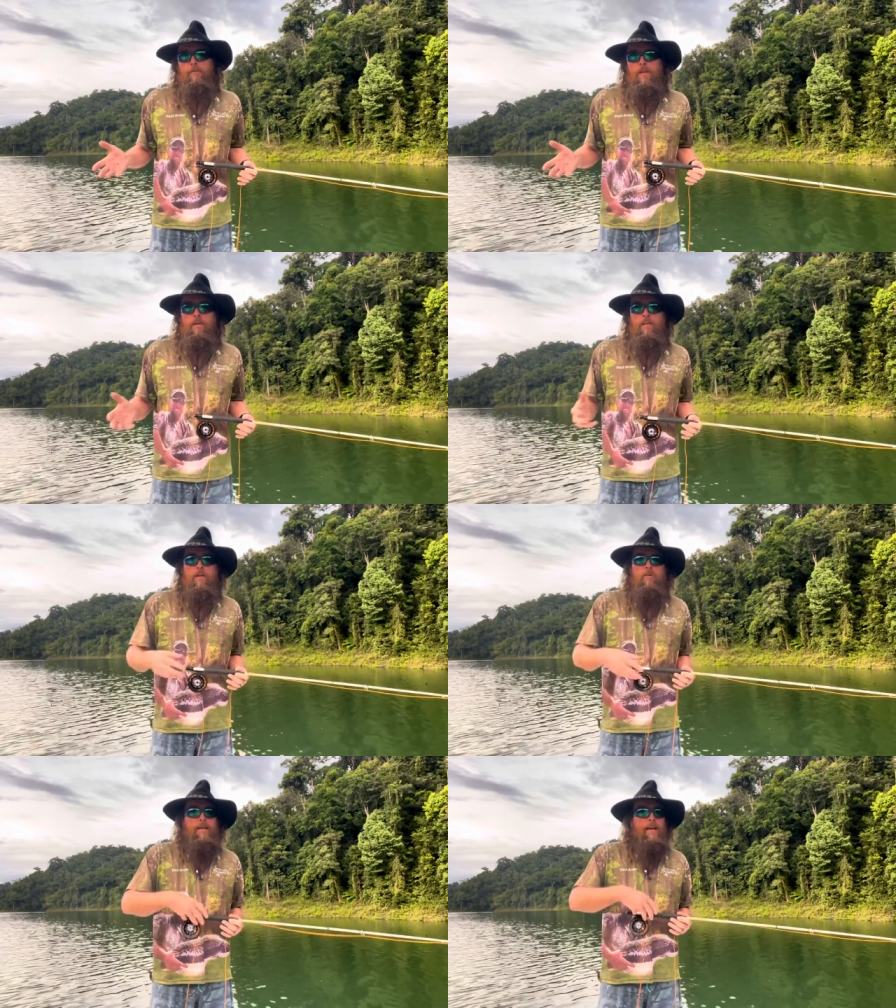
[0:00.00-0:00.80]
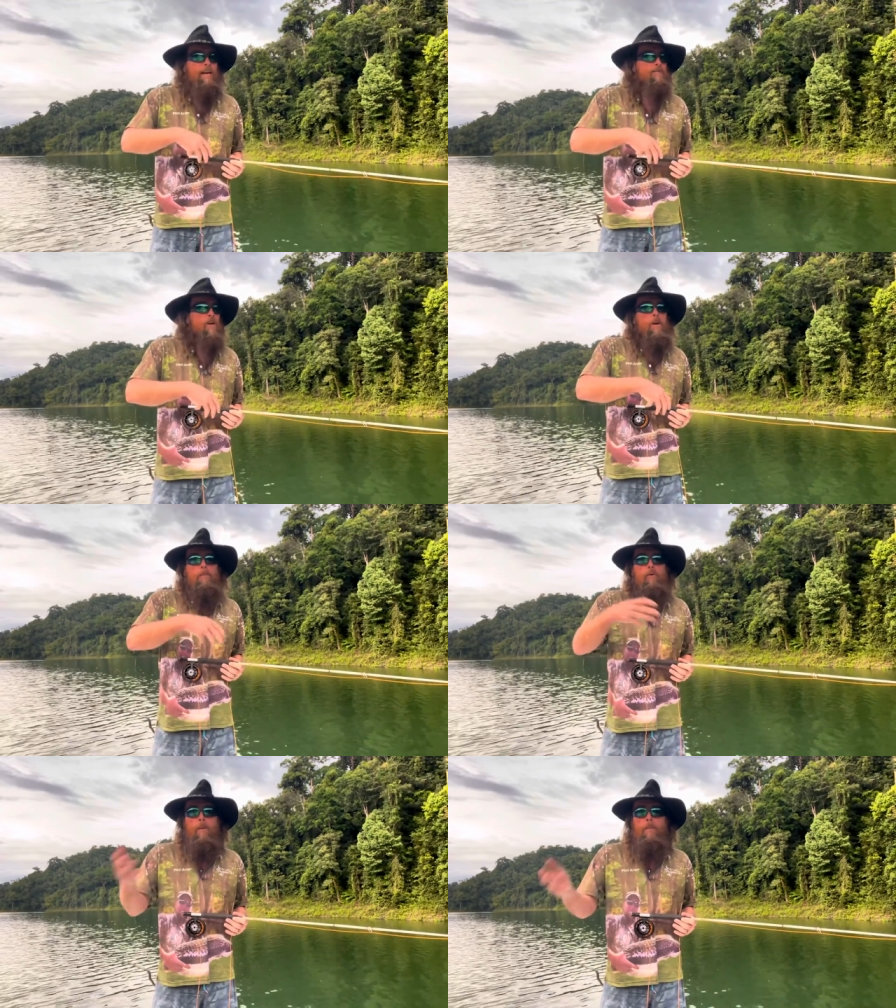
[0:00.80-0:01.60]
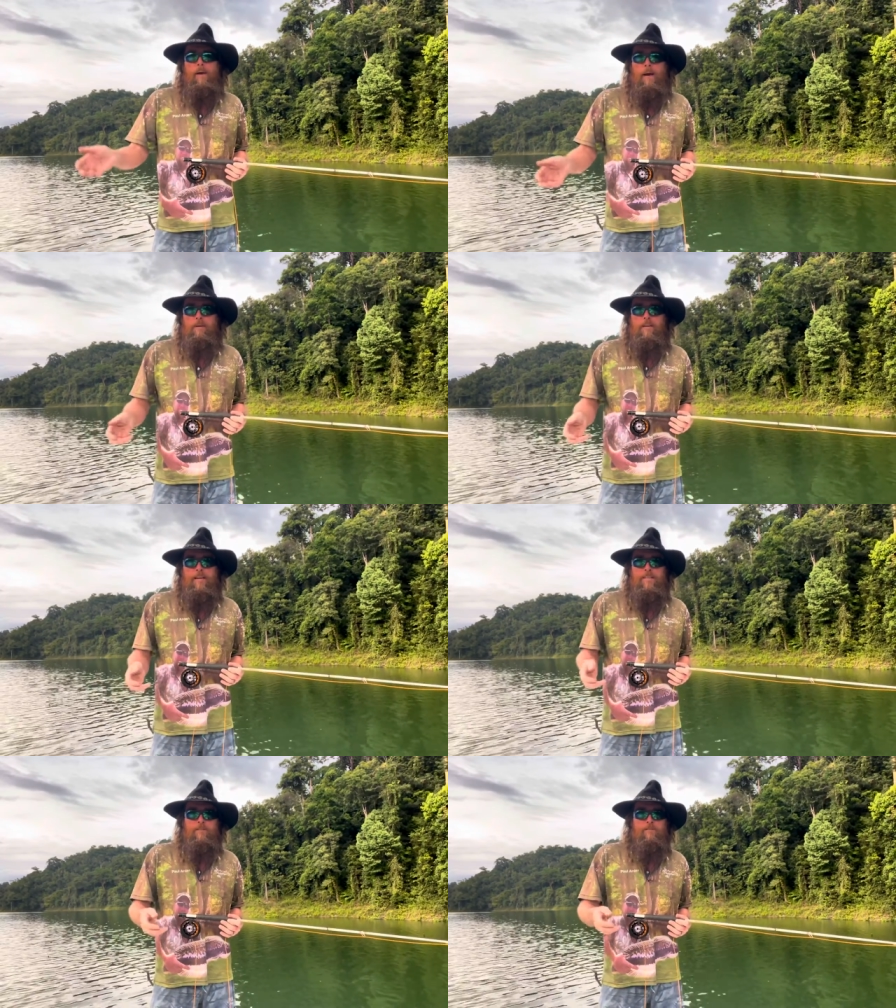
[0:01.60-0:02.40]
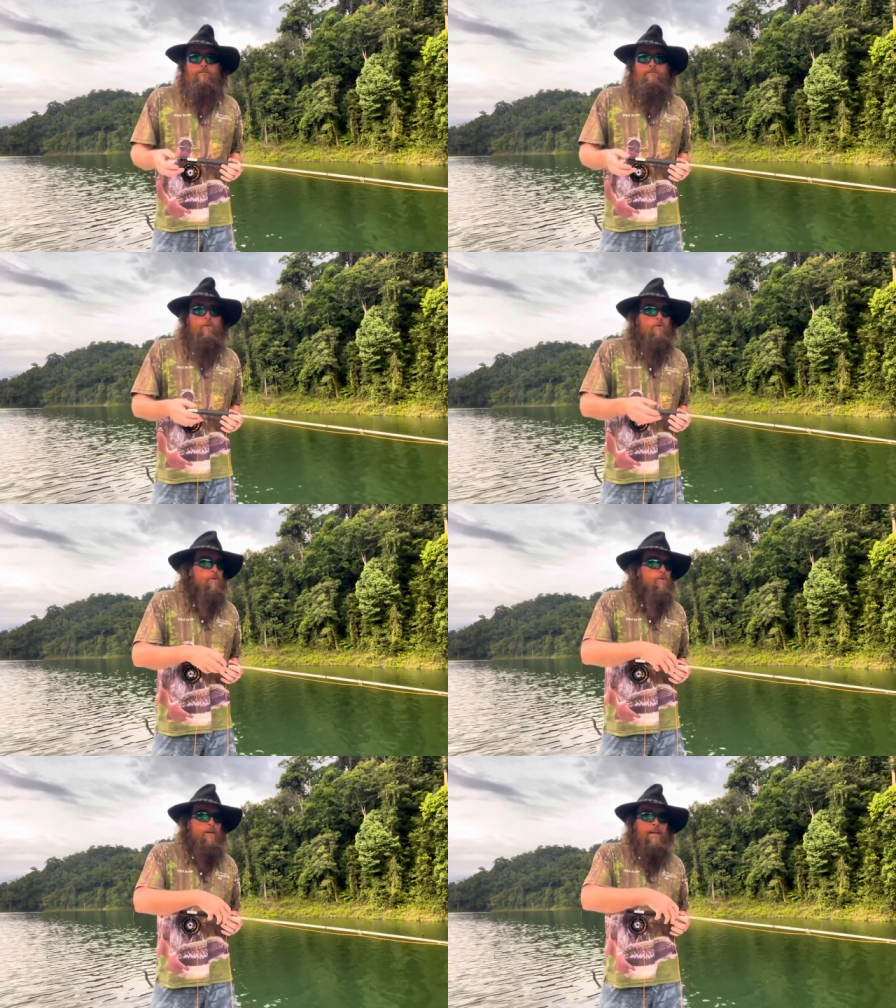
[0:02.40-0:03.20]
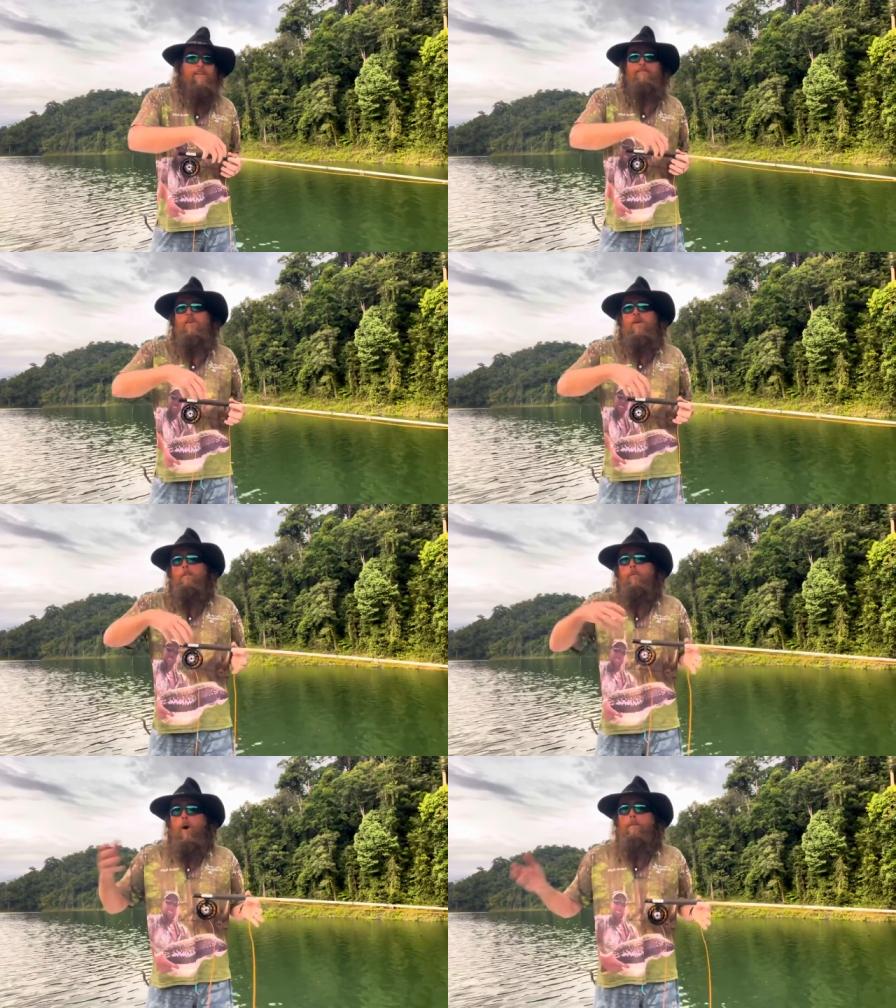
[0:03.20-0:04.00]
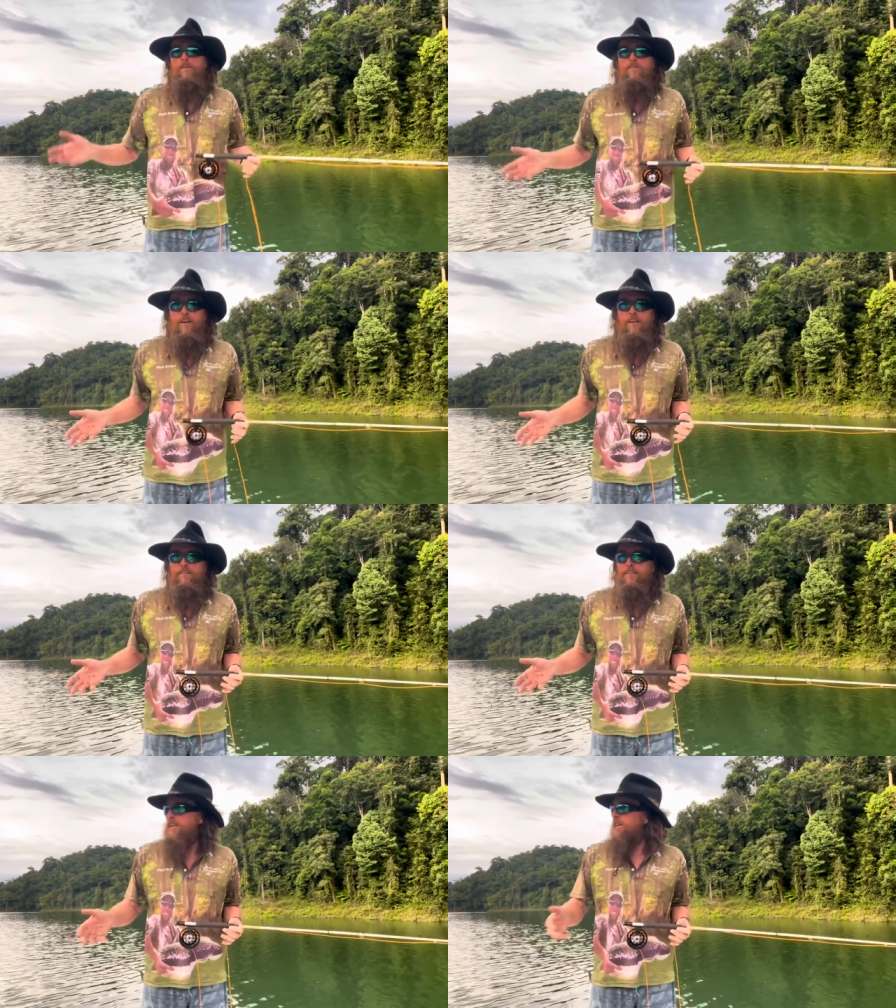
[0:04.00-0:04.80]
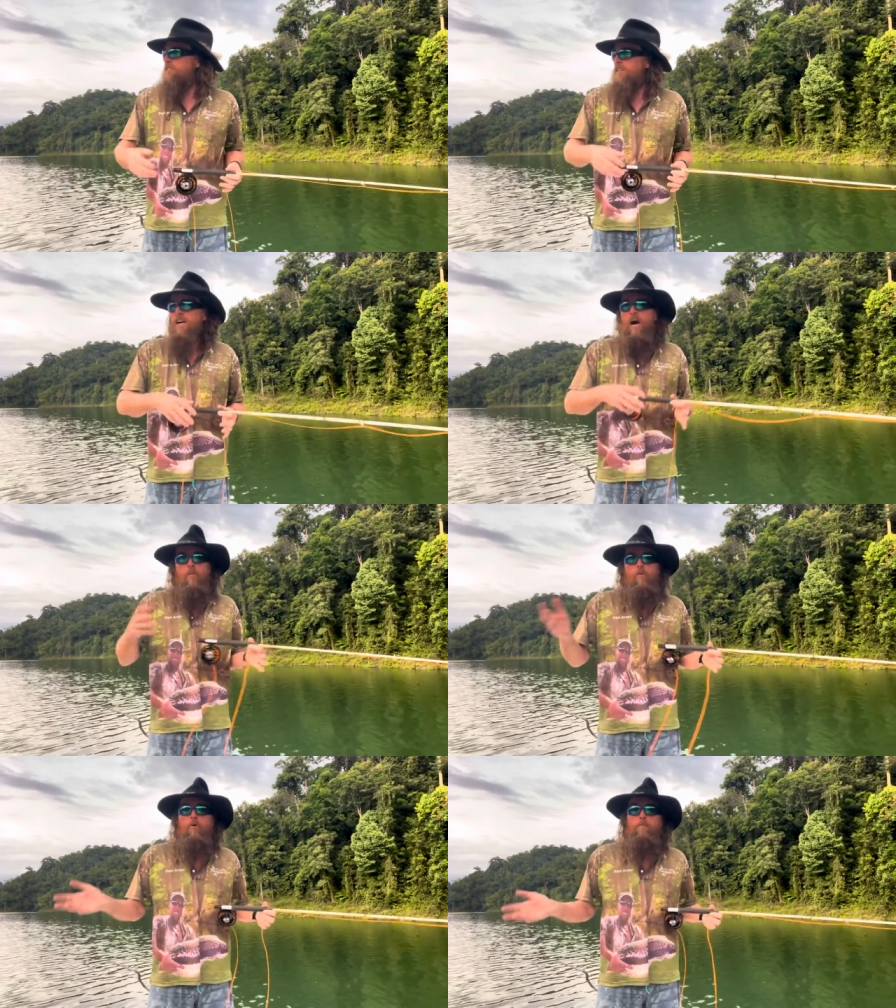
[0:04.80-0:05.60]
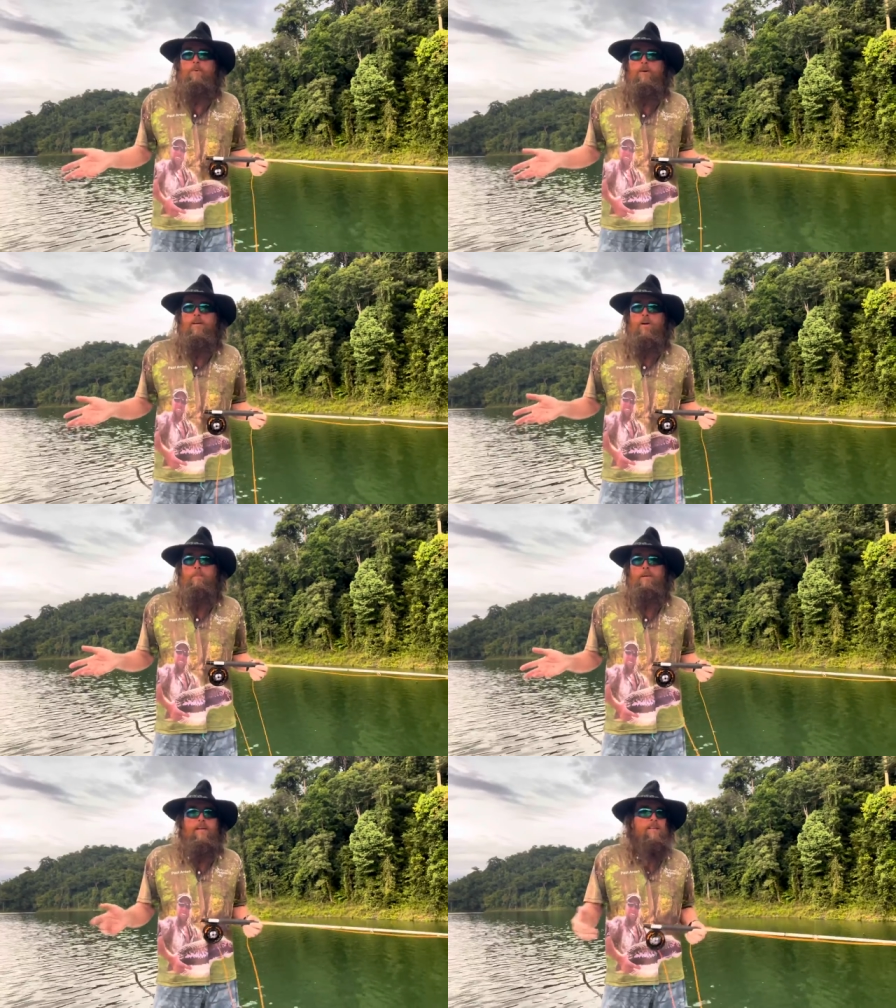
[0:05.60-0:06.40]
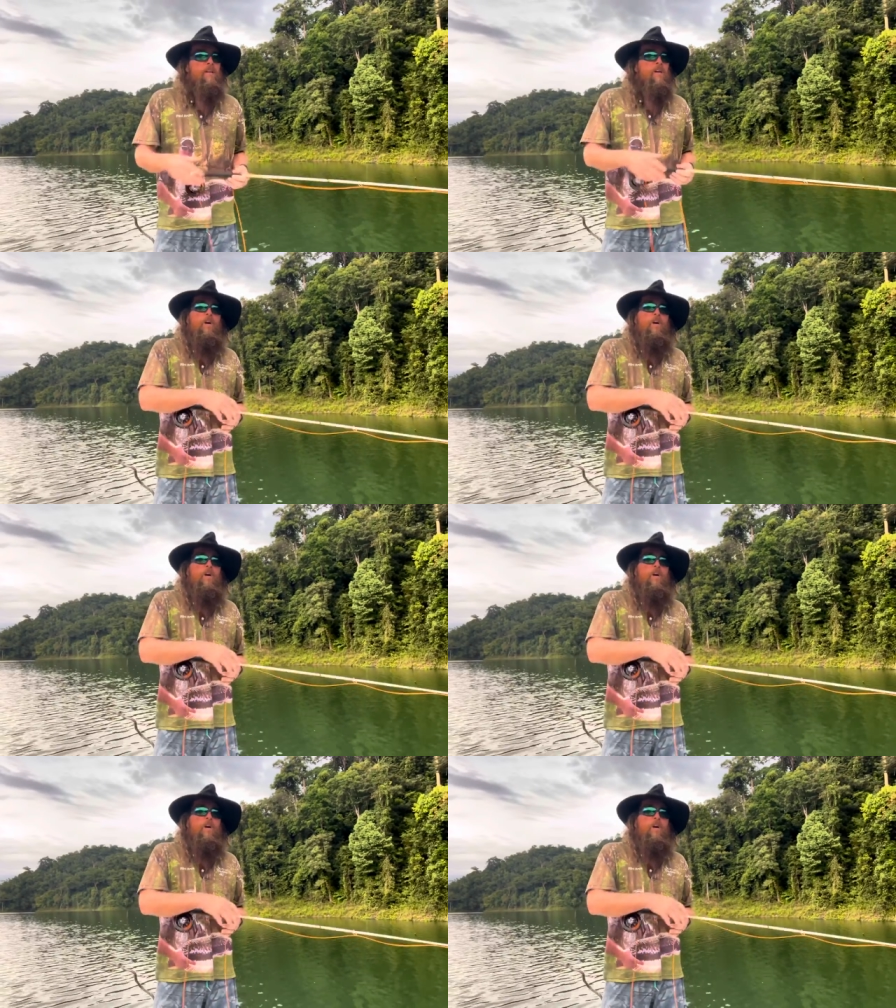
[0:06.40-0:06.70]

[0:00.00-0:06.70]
You know, we have proper application of force, we have proper size casting arc, they're all pretty open-ended.